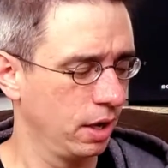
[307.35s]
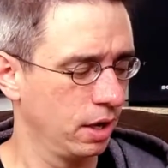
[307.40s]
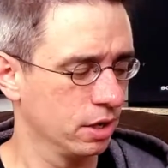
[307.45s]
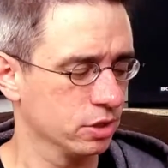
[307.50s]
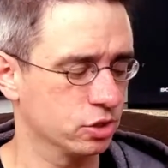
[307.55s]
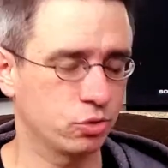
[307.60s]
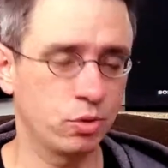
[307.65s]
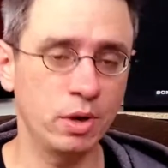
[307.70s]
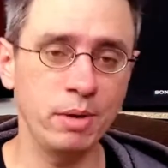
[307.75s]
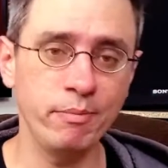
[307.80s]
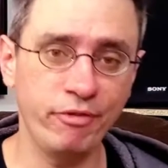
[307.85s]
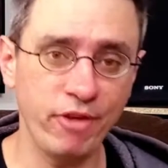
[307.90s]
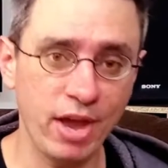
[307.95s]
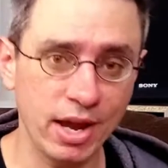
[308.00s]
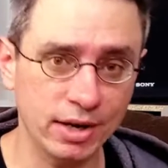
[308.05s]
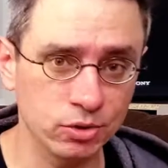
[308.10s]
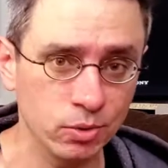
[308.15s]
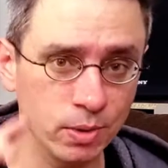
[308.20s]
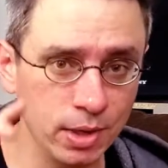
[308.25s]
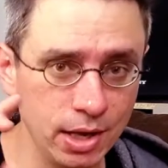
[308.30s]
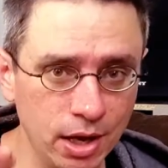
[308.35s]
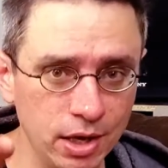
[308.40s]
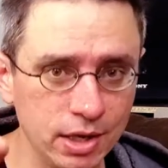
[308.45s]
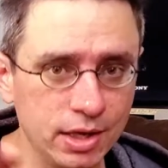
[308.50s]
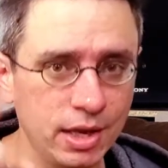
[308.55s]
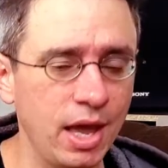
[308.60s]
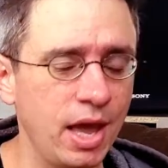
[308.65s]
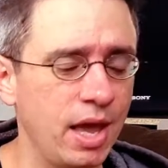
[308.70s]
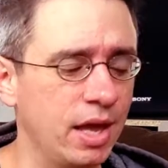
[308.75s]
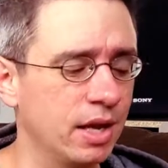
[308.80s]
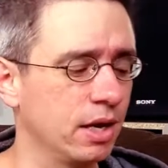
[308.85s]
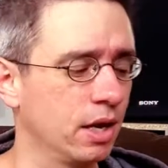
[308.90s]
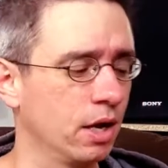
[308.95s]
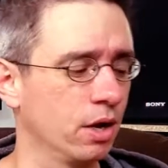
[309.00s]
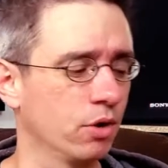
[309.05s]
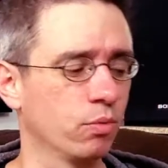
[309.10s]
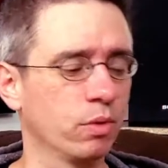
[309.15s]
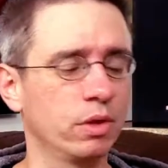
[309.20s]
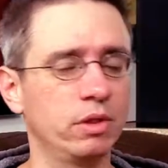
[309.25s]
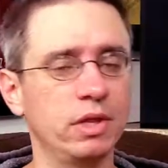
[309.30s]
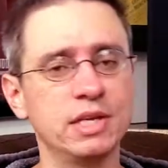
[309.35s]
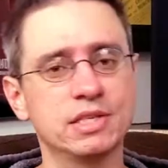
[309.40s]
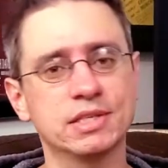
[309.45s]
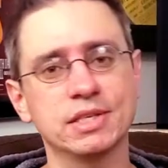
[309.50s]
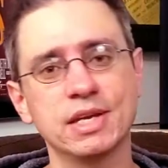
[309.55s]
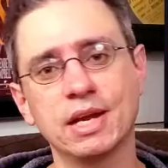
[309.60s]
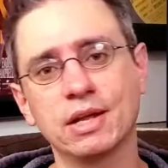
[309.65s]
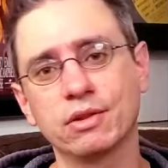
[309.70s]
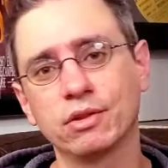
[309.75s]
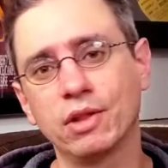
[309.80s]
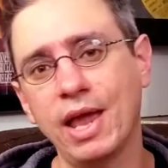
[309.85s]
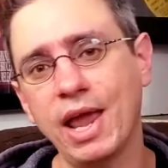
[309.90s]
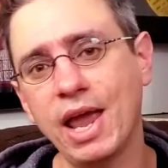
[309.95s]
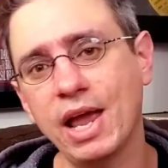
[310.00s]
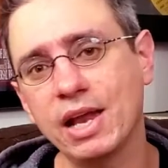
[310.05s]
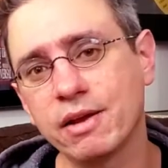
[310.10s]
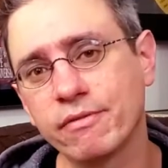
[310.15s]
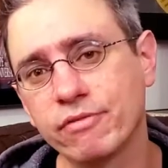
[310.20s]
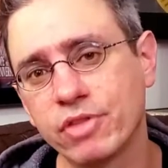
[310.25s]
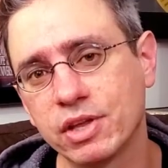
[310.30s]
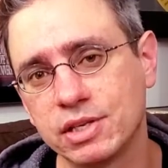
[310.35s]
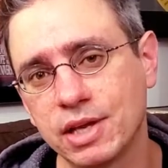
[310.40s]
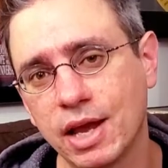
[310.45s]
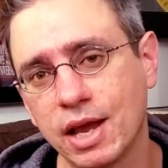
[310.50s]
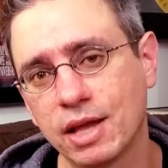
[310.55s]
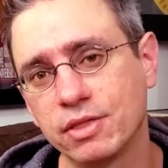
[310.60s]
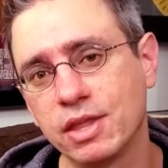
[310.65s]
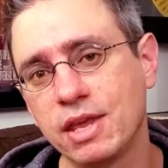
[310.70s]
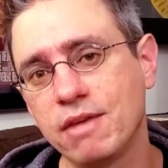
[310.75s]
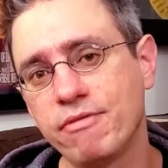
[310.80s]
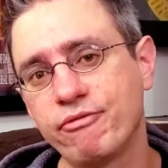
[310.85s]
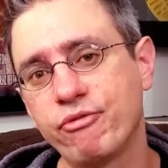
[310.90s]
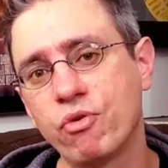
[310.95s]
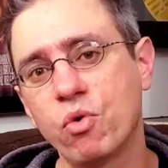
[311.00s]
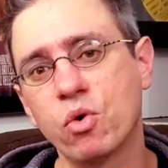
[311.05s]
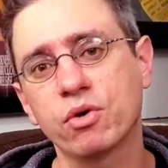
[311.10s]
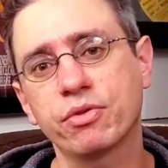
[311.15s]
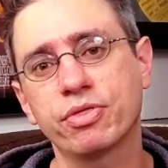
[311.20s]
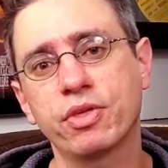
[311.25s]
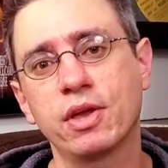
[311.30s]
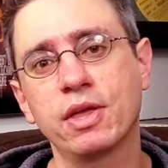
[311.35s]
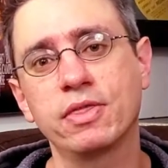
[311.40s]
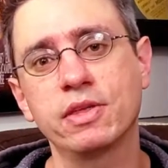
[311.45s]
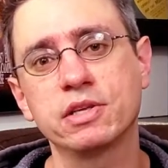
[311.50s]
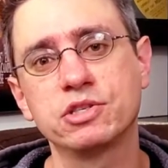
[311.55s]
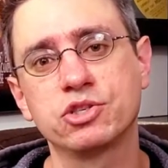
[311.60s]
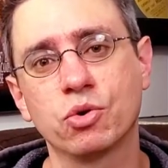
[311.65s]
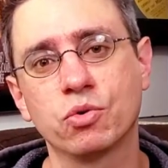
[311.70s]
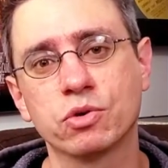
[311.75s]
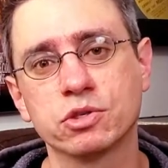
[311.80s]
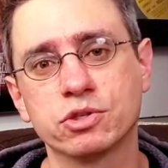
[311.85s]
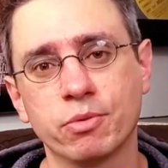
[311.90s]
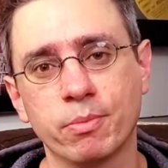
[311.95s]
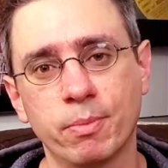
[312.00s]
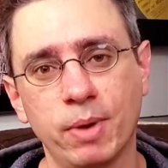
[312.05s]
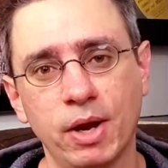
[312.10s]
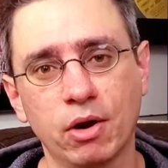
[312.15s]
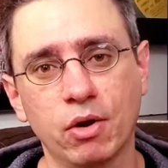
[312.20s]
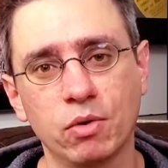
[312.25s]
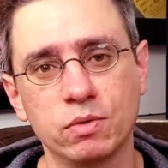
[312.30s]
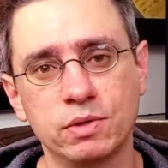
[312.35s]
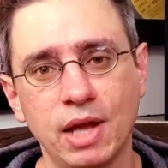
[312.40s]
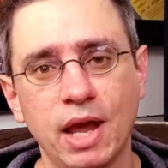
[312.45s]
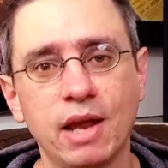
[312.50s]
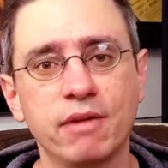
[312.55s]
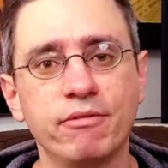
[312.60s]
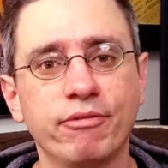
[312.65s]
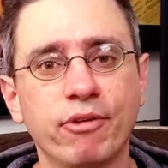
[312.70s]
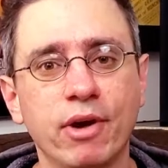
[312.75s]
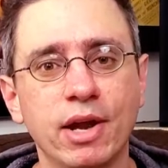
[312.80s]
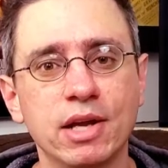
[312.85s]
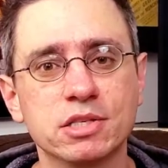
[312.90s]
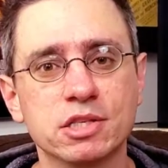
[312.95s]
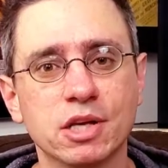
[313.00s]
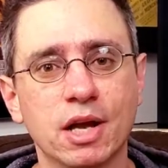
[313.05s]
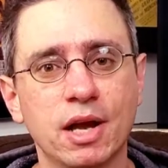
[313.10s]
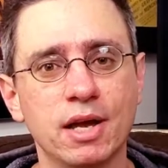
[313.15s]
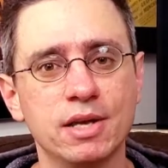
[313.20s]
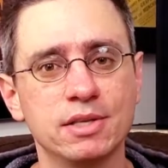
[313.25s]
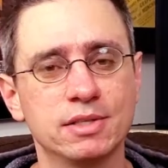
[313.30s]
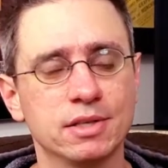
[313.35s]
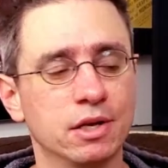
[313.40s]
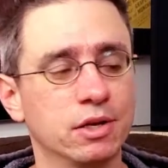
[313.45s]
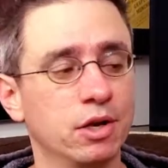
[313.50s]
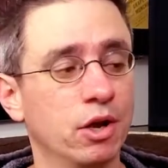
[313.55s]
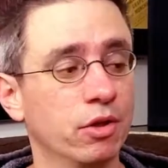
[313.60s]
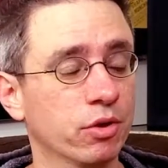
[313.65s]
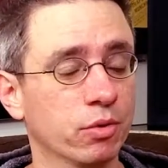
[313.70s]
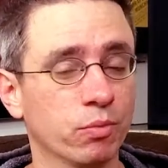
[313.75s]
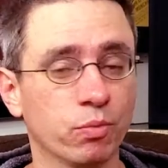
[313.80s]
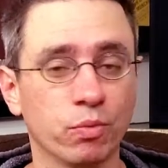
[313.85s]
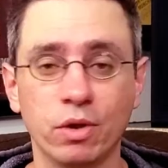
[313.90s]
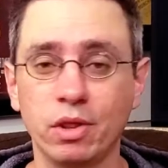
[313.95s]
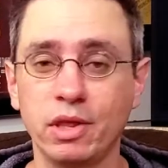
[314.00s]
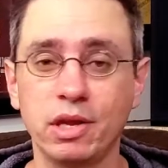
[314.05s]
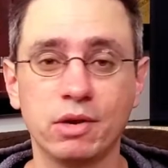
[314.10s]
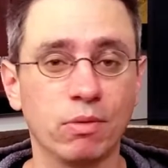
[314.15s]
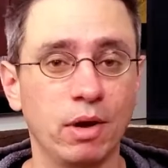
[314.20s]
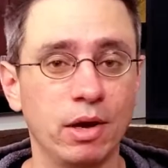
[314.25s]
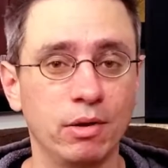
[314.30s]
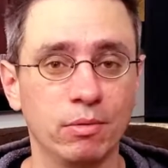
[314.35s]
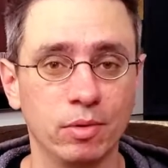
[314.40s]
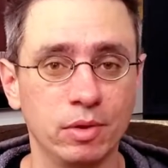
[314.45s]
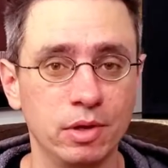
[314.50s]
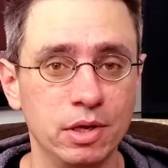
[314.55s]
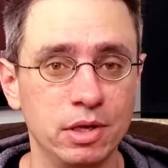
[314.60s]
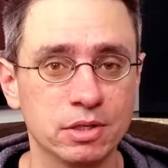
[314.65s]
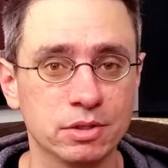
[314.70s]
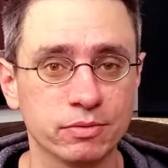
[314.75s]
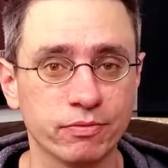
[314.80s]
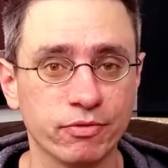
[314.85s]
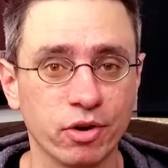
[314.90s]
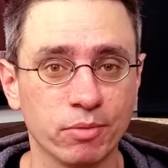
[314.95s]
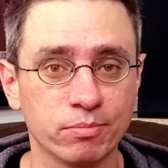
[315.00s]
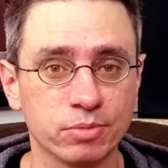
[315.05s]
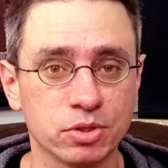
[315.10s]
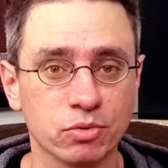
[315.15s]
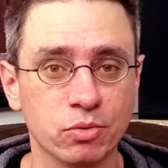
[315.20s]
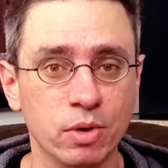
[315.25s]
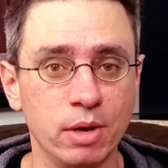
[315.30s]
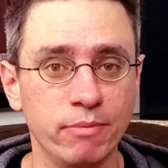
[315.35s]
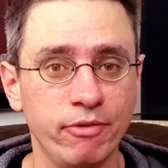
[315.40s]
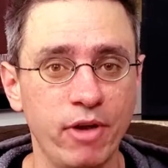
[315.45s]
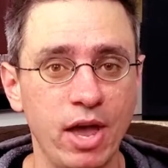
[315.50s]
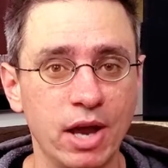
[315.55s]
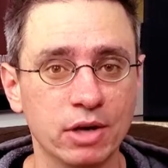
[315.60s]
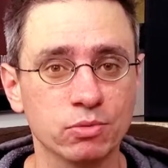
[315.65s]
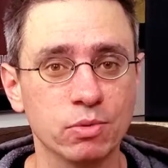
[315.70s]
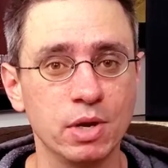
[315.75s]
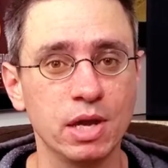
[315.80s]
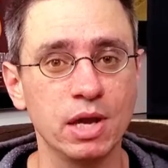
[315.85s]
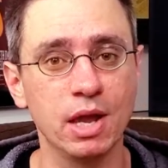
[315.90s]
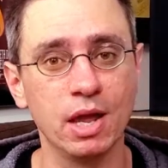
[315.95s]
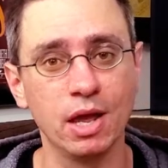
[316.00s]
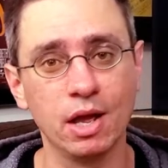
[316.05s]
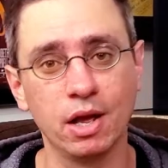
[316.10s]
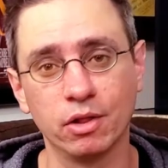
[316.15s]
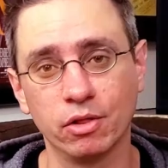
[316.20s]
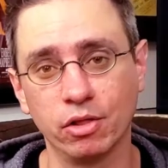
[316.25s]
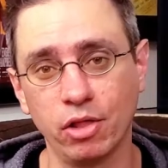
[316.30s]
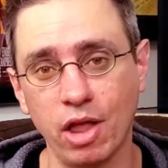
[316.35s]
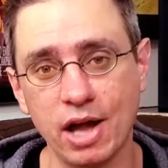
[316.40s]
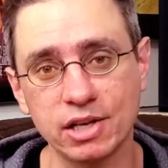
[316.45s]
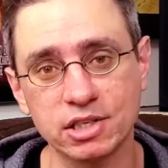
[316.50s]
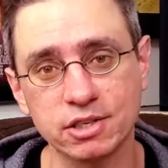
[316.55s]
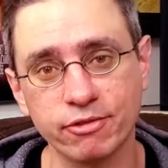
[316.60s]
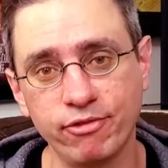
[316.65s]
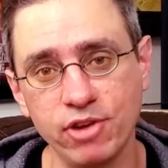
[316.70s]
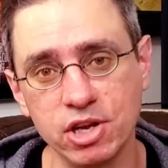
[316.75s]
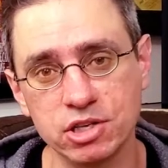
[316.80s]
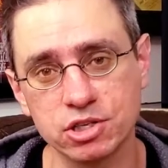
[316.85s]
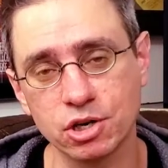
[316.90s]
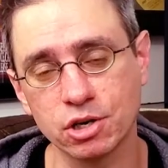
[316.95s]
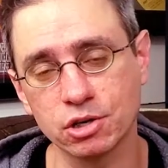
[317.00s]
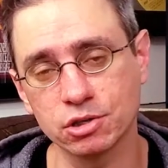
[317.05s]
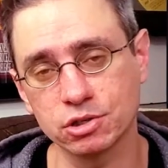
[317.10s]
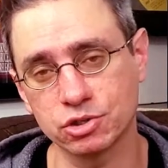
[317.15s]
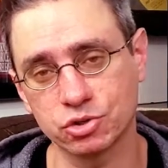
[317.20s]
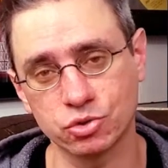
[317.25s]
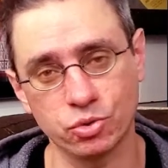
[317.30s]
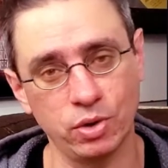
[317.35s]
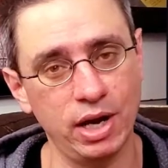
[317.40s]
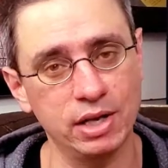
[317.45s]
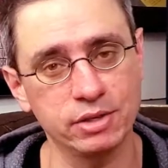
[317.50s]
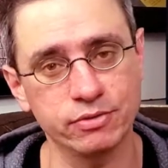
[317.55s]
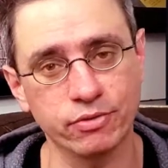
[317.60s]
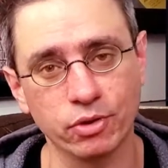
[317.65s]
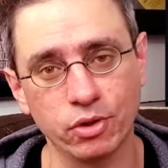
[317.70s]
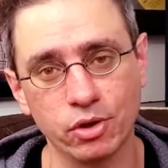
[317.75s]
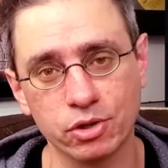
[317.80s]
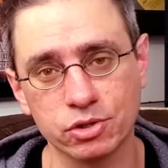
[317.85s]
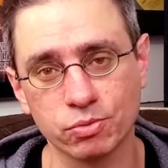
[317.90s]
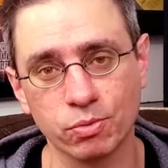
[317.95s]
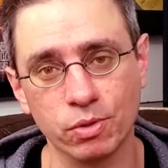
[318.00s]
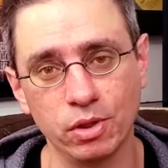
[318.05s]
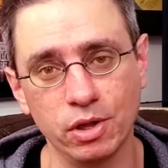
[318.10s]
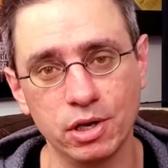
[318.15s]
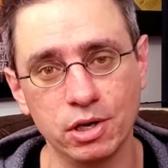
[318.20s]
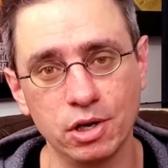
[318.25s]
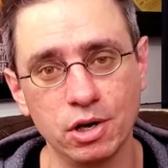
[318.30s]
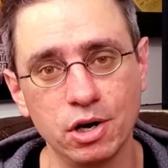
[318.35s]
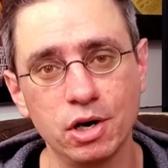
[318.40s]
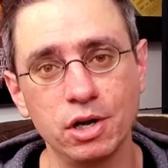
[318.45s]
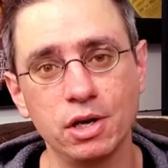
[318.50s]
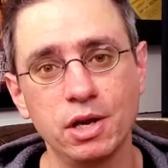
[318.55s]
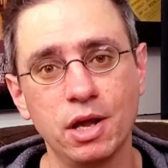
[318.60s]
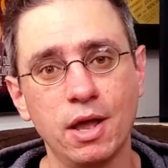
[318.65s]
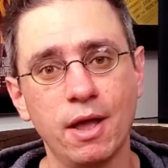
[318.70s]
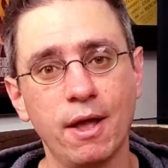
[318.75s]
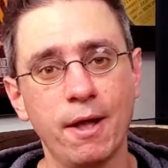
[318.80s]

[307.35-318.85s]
Scream Factory, again, releasing Land of the Dead, the fourth in the George Romero Dead franchise. Another really great release from Scream Factory. Lots of features. Transfer looks really good.